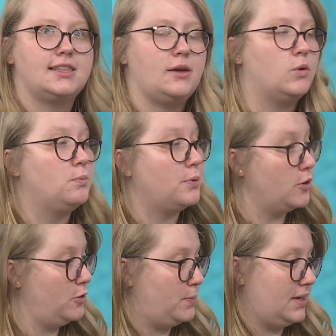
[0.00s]
They will
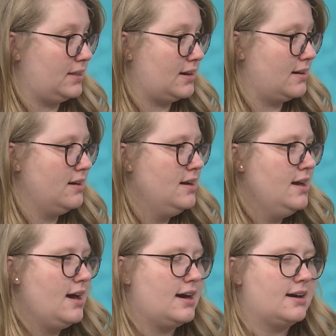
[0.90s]
both be there oh,
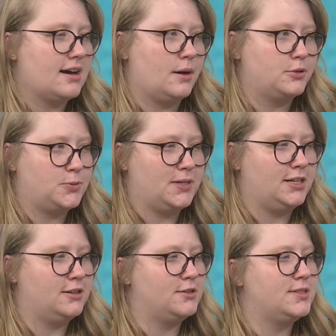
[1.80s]
uh, Cabos
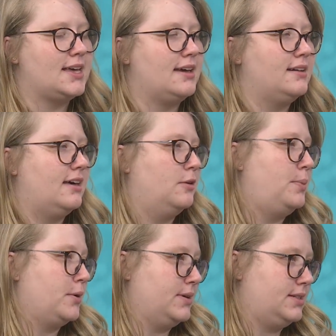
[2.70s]
Bonitos and El
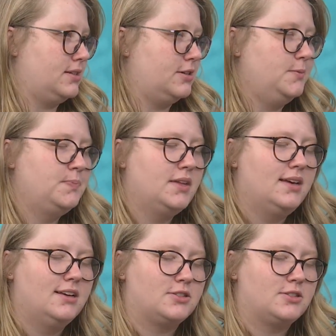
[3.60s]
Pariso. -huh.